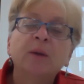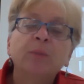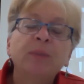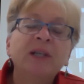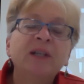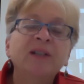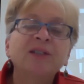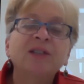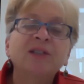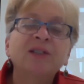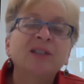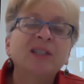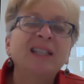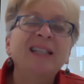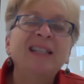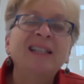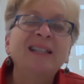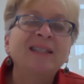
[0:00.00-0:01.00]
because it's an
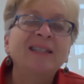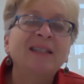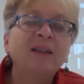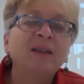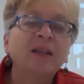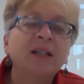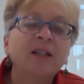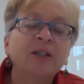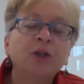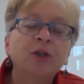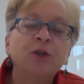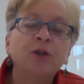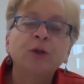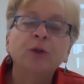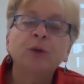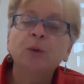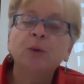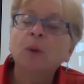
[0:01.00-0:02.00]
easy thing to
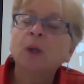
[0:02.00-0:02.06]
do.